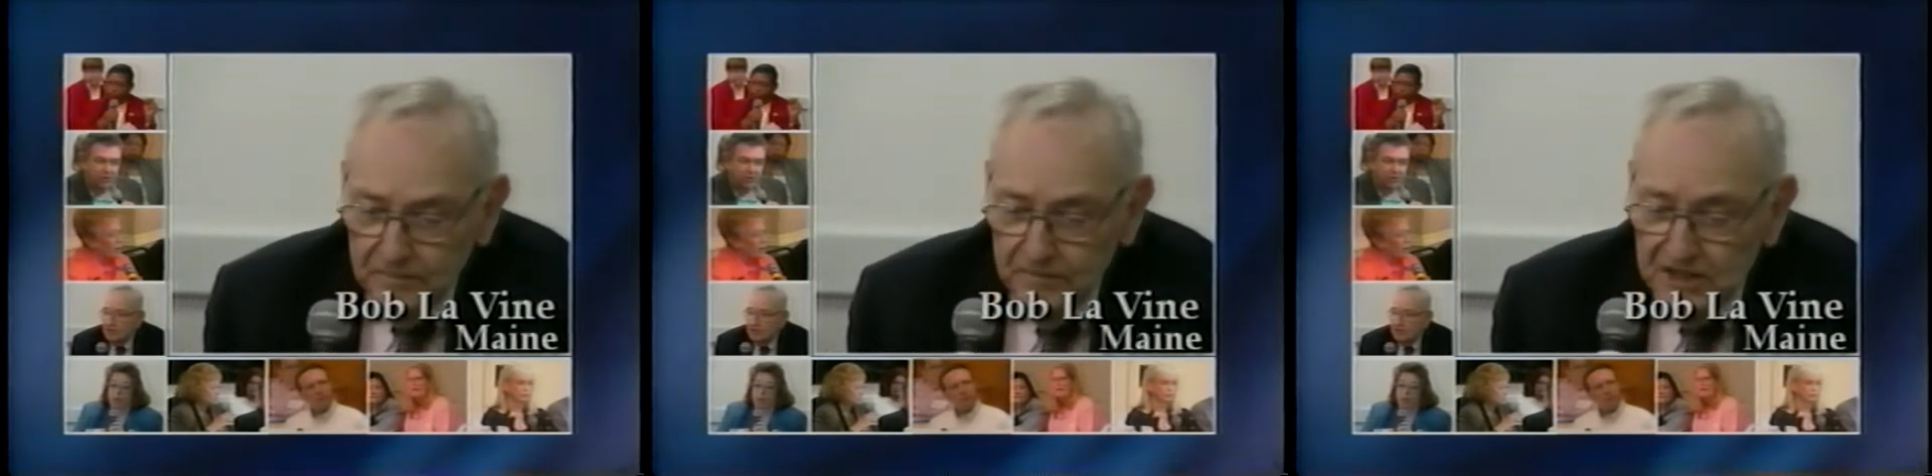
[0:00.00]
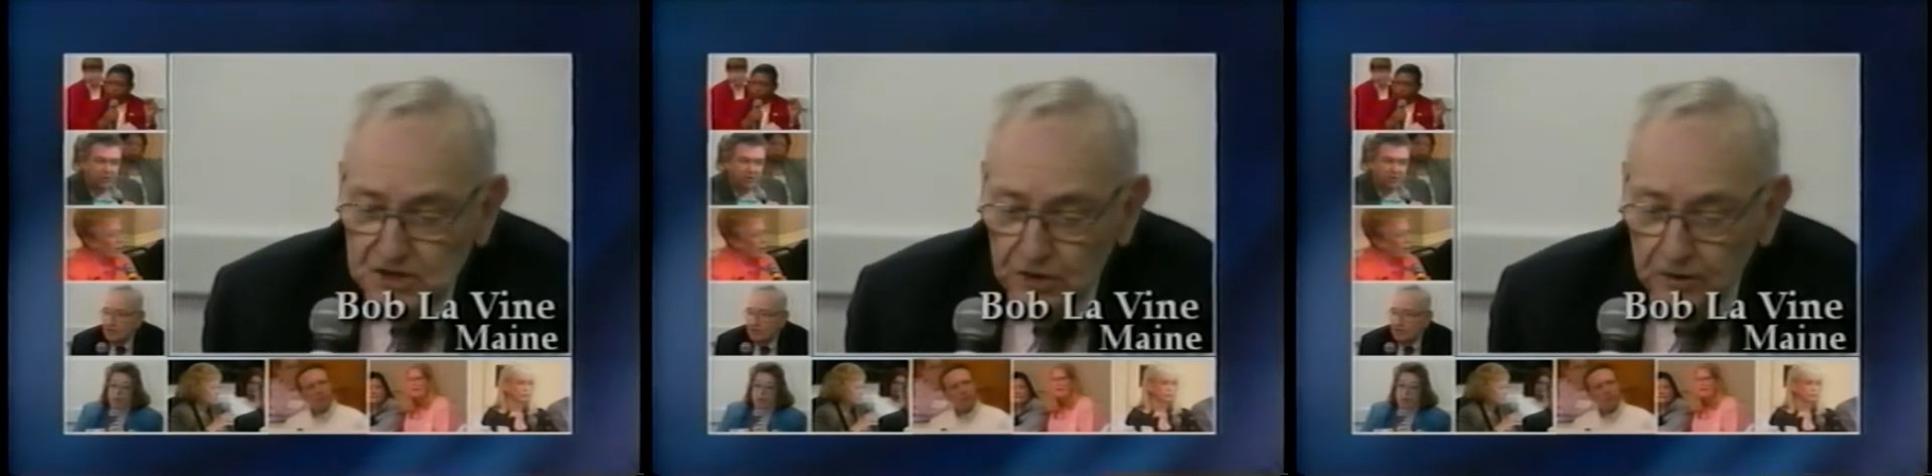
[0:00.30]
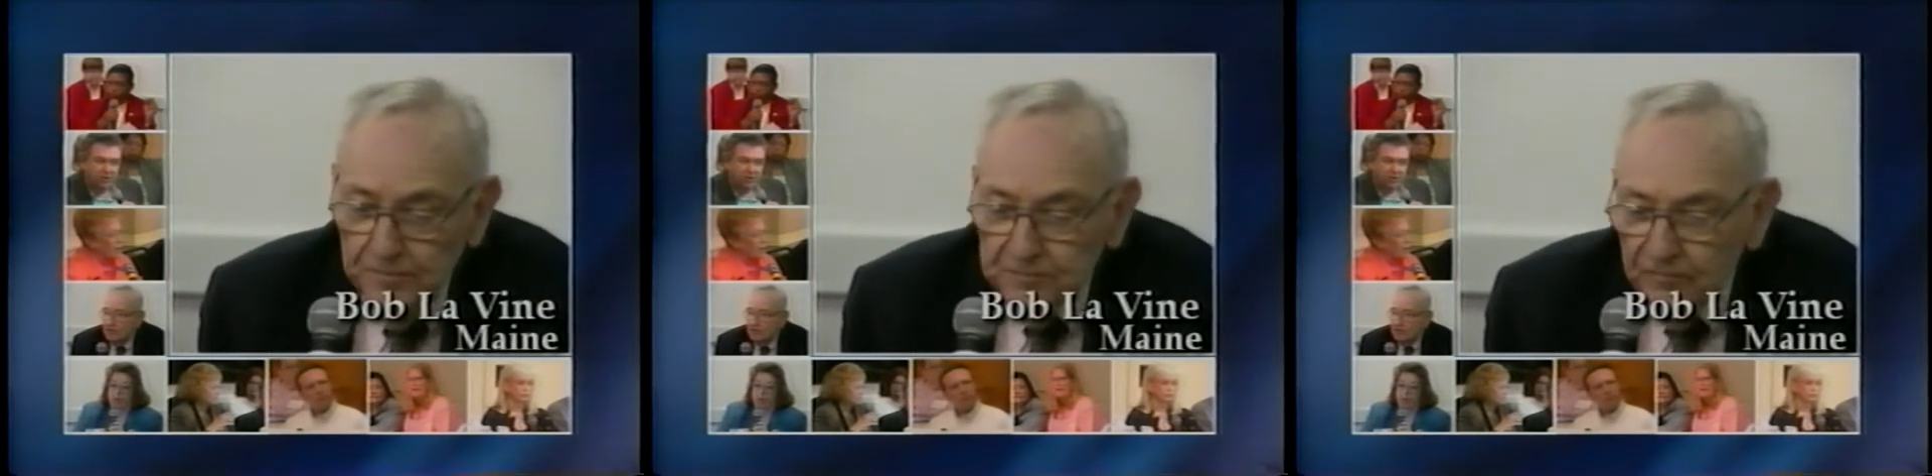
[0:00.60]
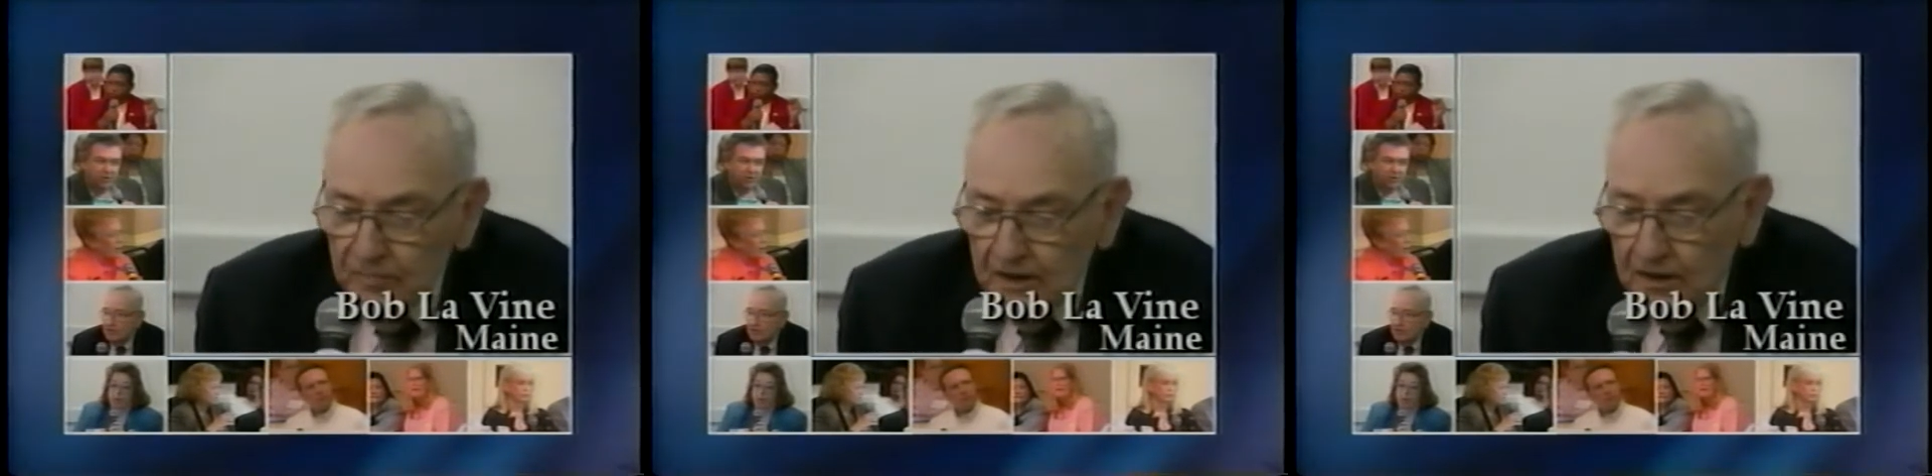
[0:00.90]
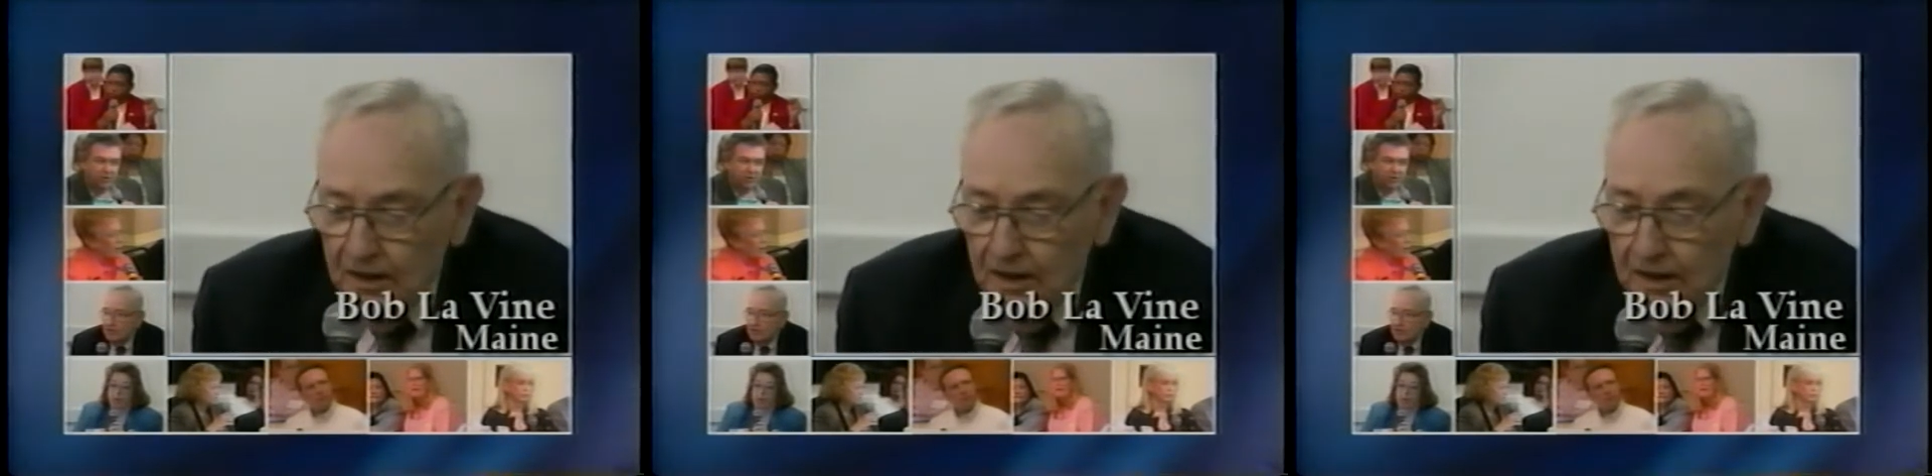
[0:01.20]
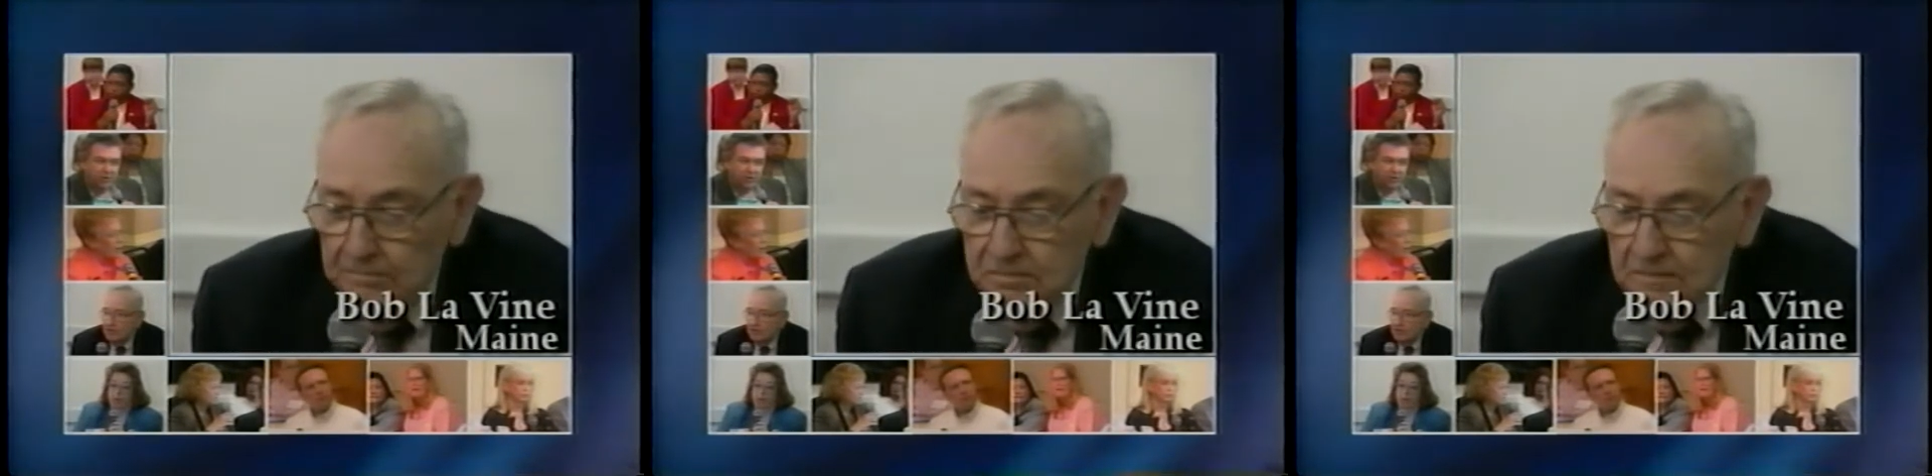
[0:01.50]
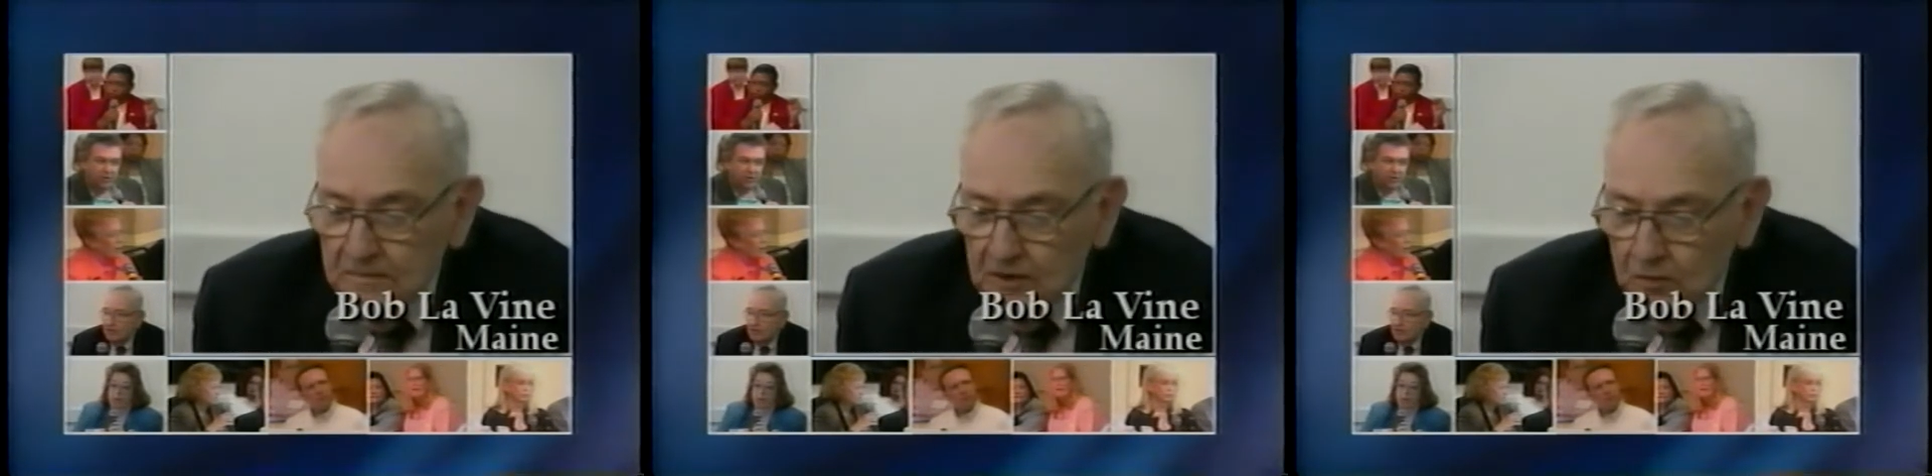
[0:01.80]
major uh,
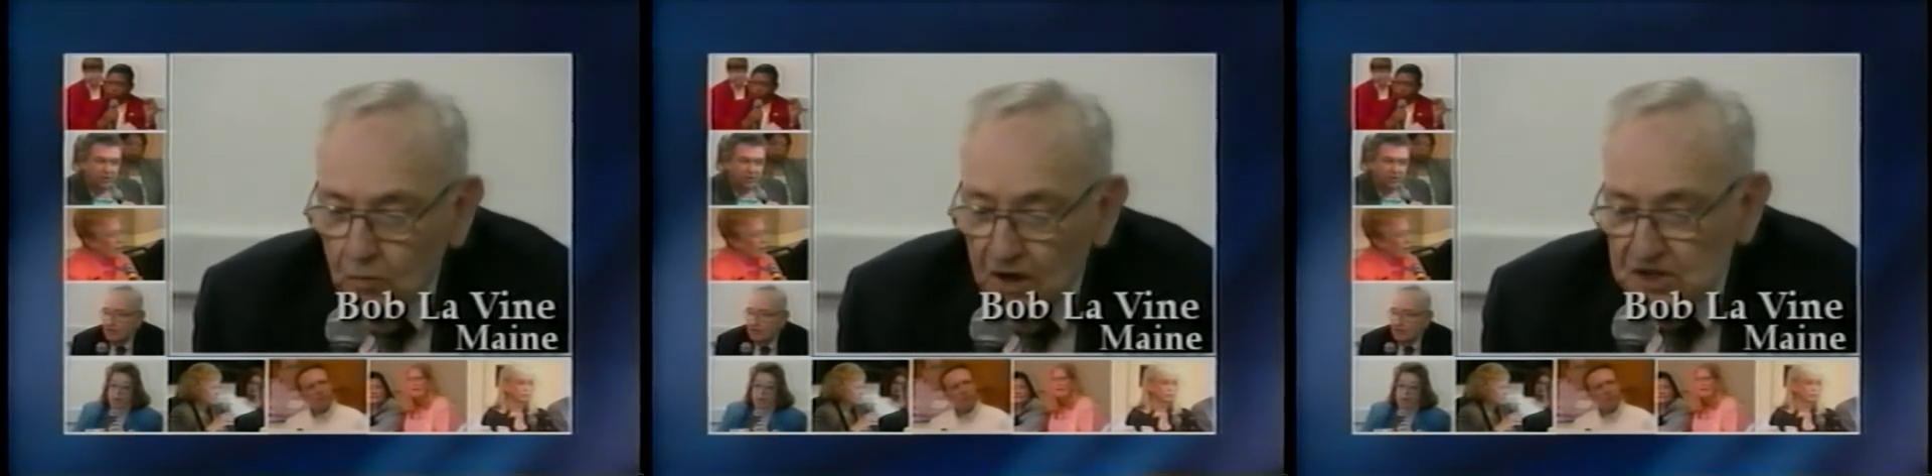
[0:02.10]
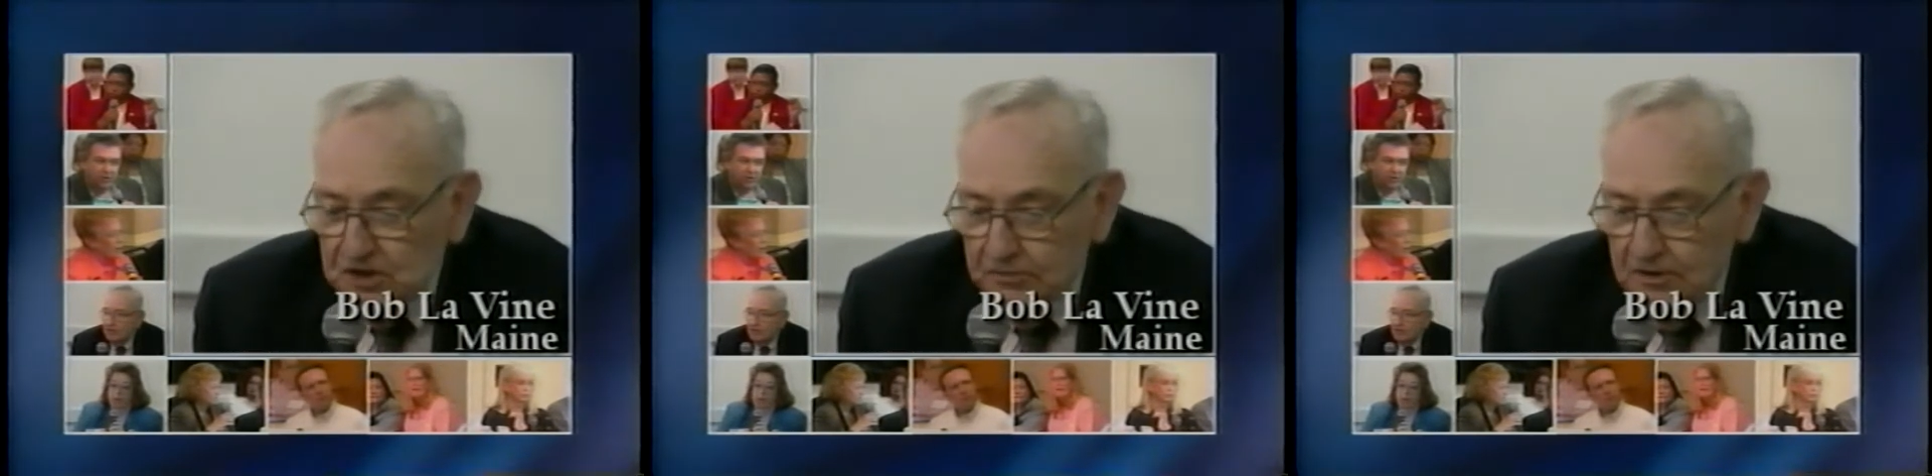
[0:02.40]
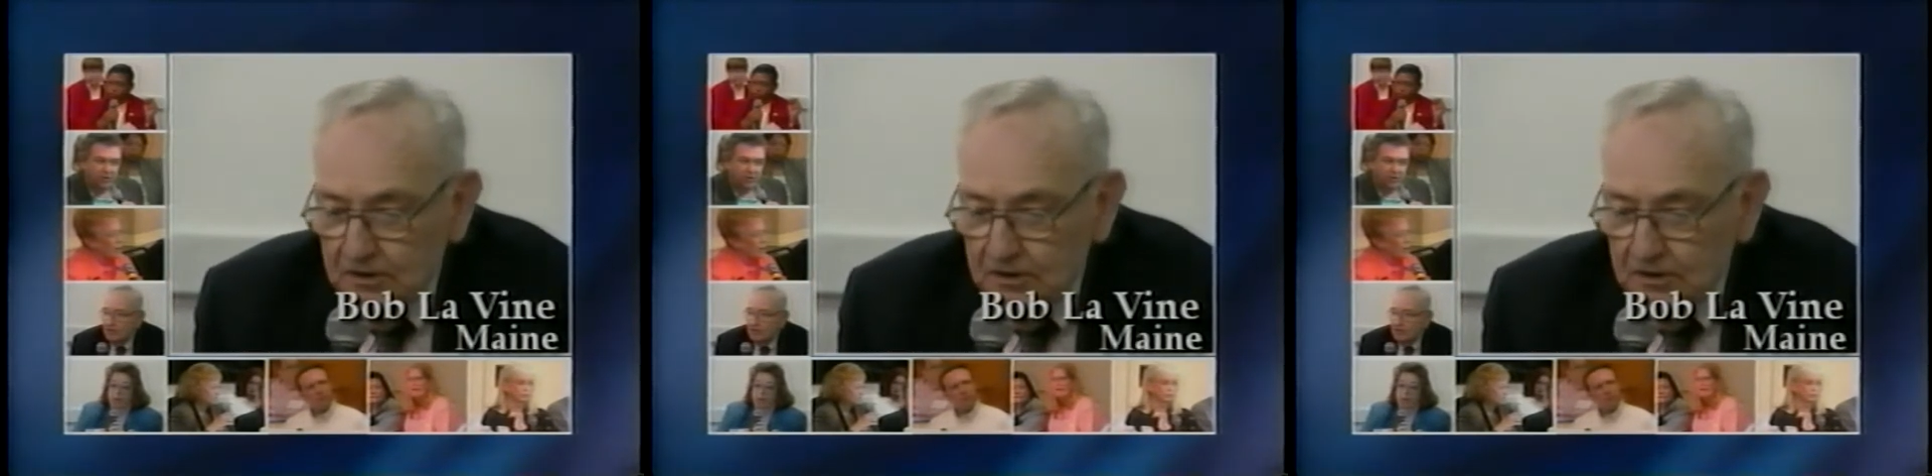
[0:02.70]
wish